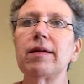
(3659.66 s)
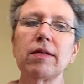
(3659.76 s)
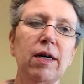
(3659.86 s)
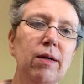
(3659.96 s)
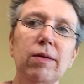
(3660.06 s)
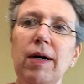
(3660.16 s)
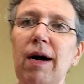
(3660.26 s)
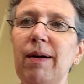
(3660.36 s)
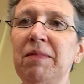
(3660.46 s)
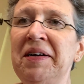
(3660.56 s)

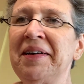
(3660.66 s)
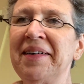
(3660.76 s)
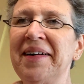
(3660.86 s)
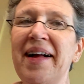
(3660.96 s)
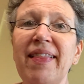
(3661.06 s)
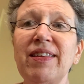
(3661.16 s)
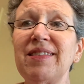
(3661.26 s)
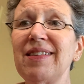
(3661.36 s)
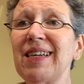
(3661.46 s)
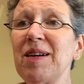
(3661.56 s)
so this
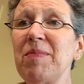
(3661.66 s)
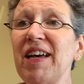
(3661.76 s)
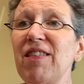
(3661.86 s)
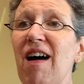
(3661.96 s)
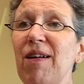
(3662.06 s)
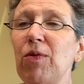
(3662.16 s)
is going to be a long